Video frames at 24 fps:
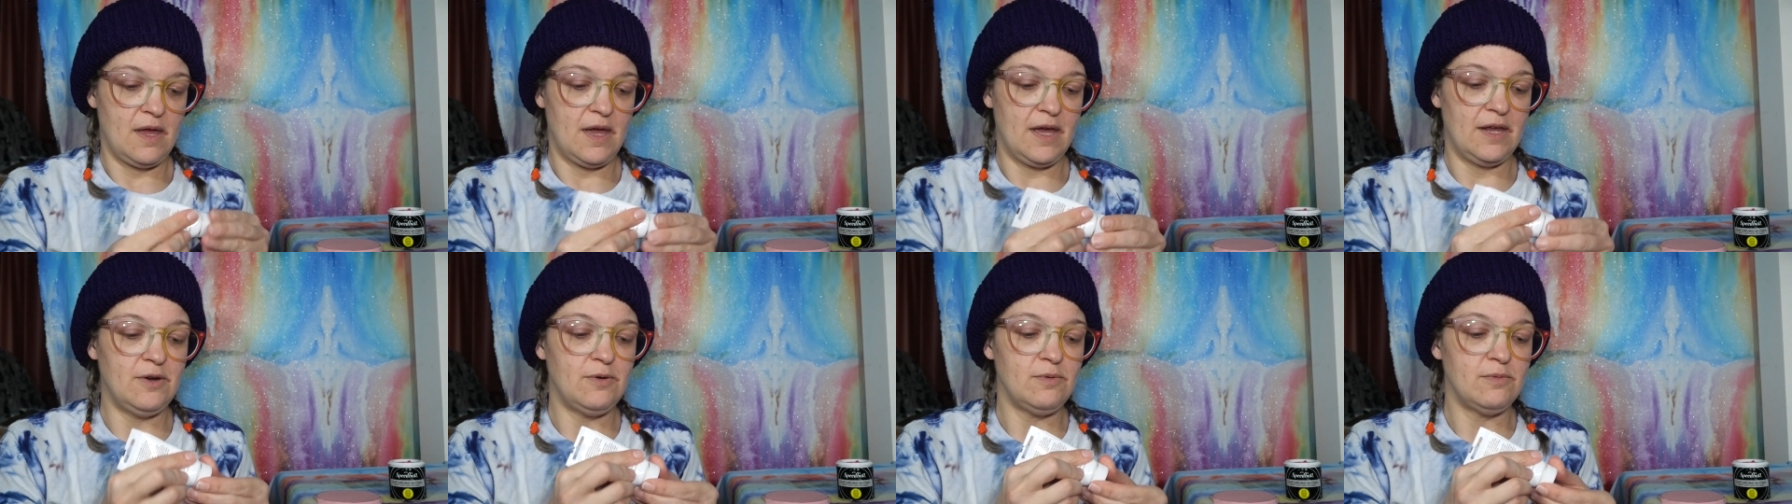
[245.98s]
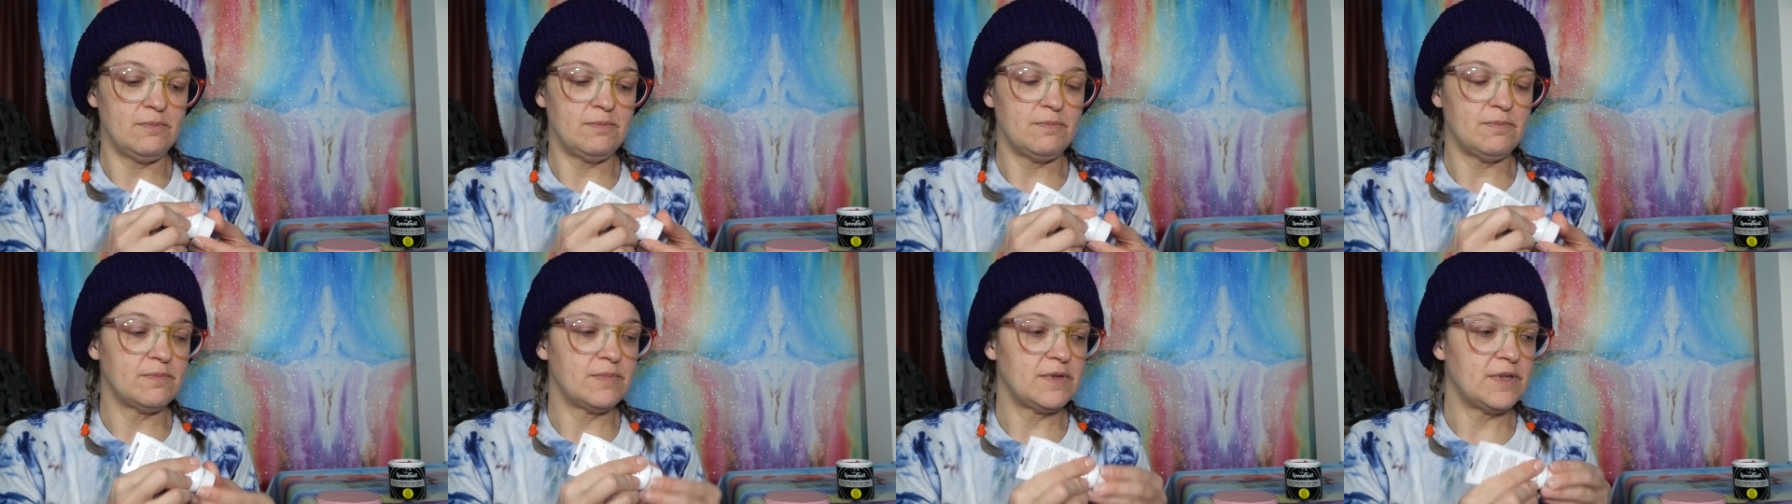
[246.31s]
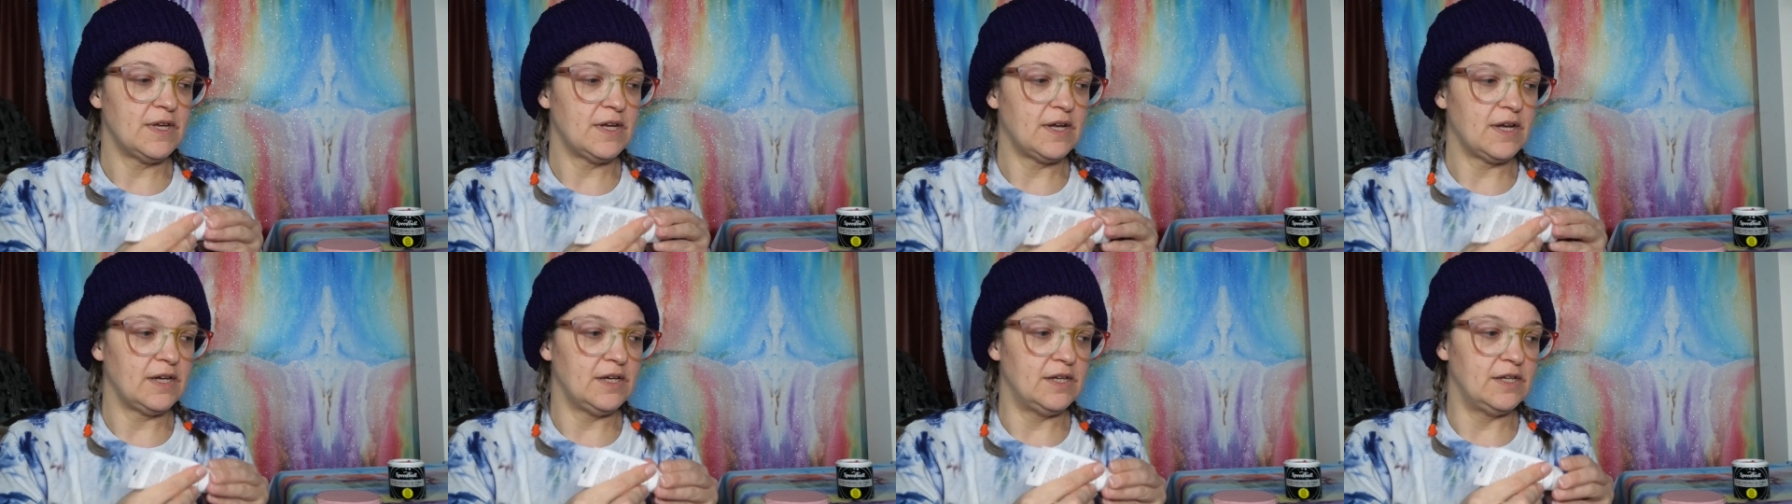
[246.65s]
I don't
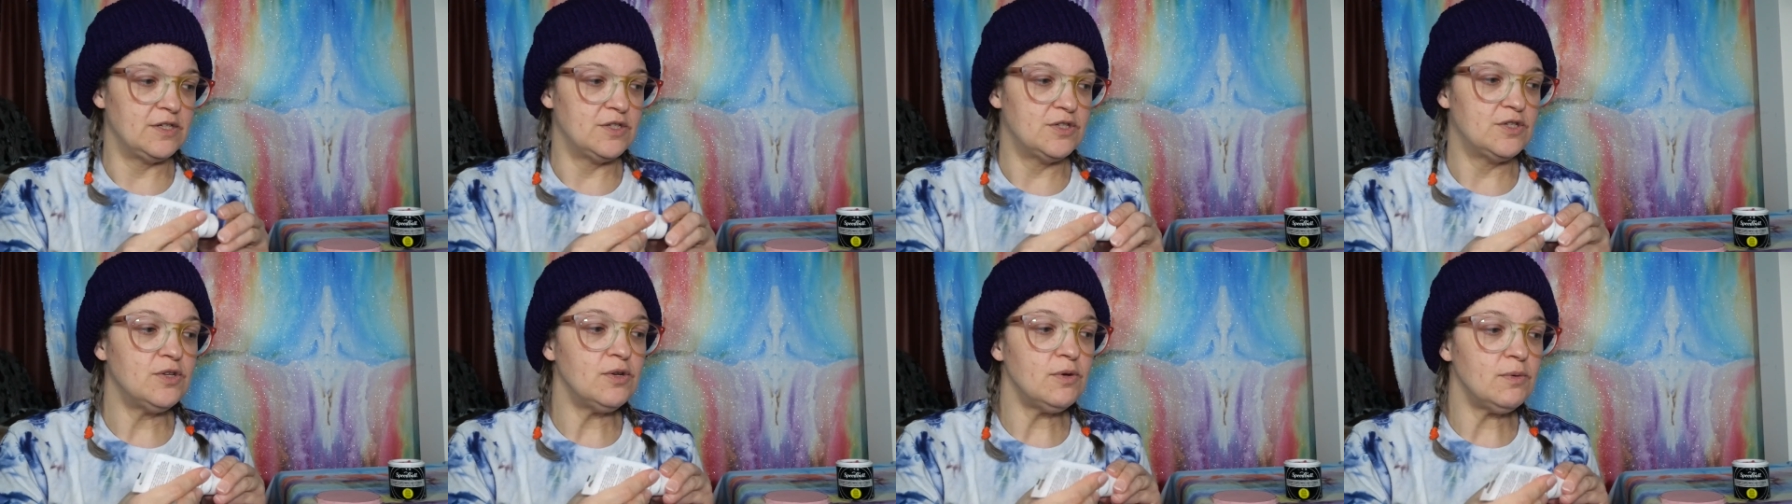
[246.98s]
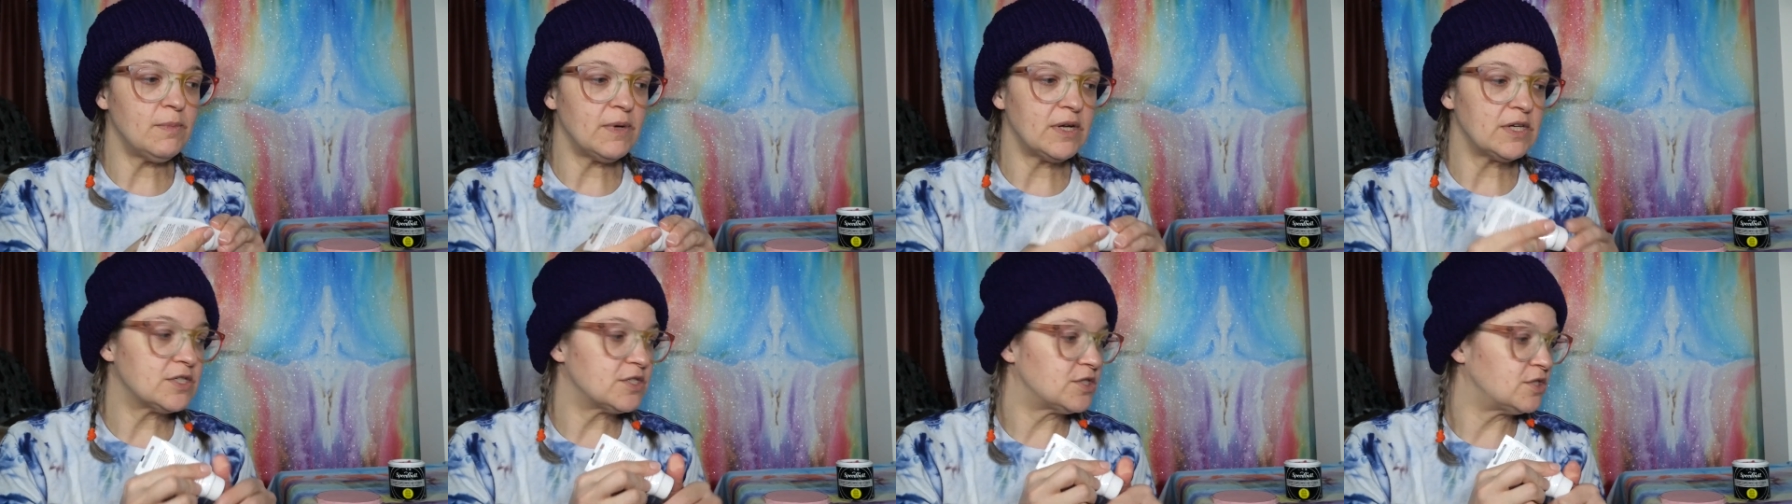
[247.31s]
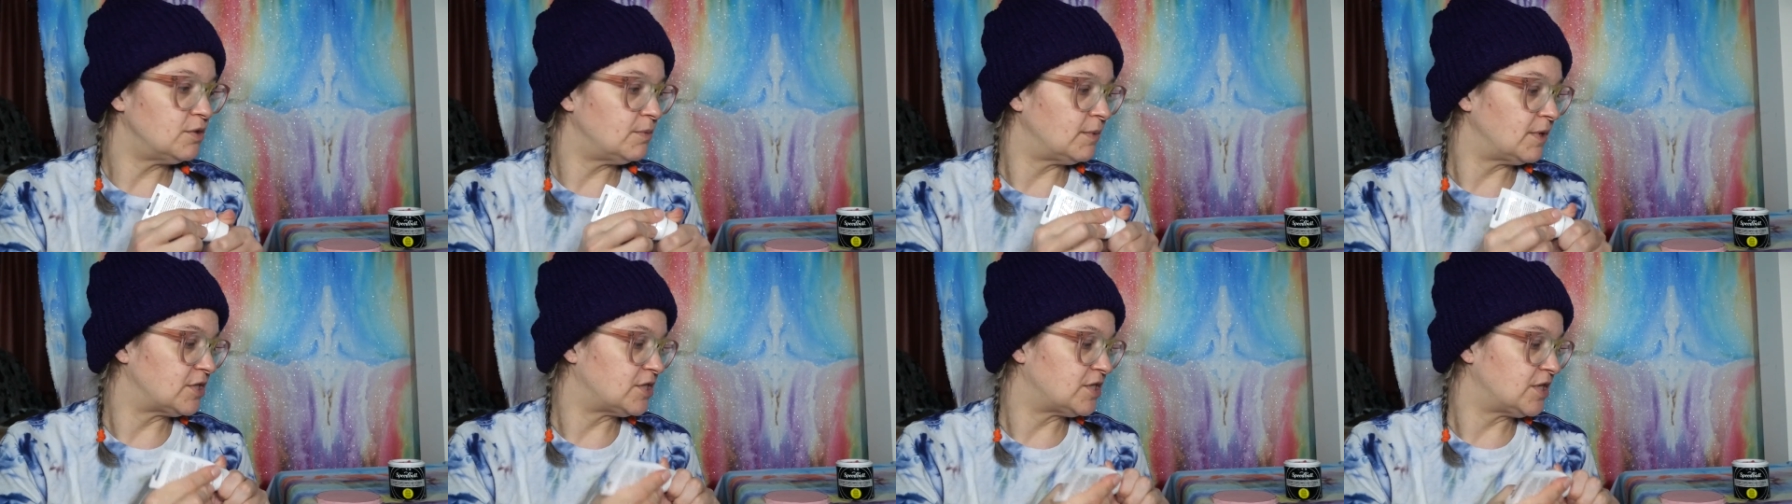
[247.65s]
think I need too much
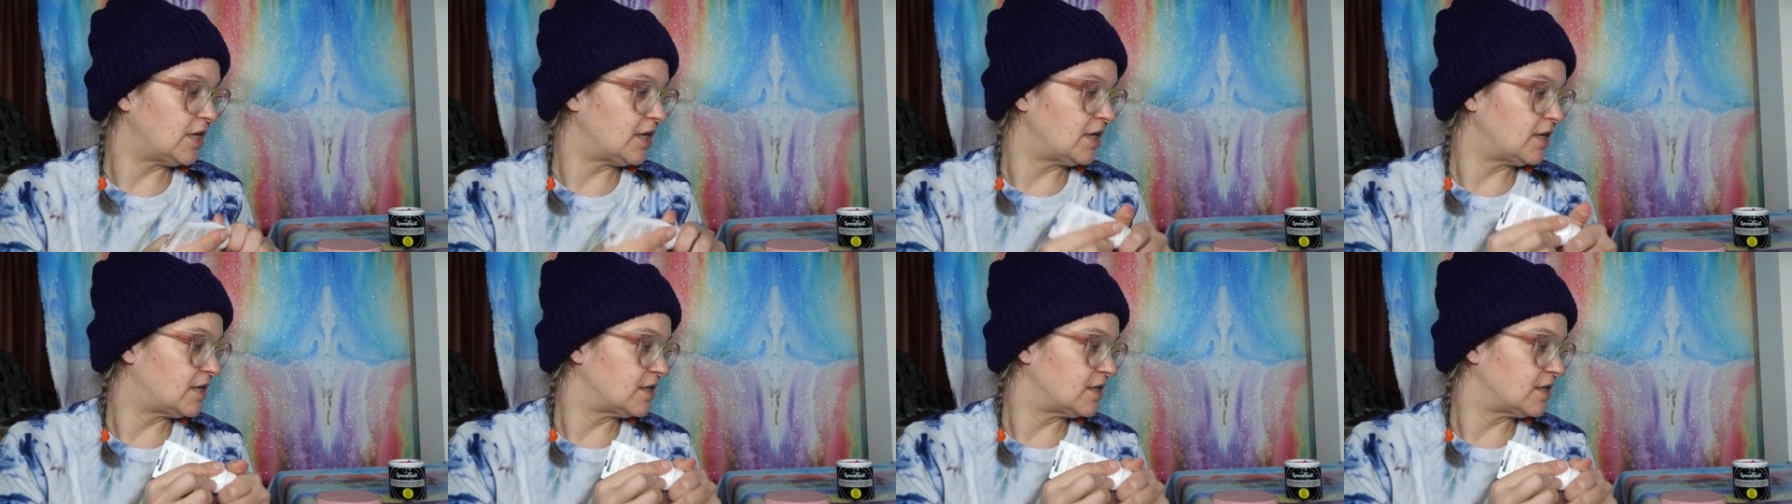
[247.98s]
ink,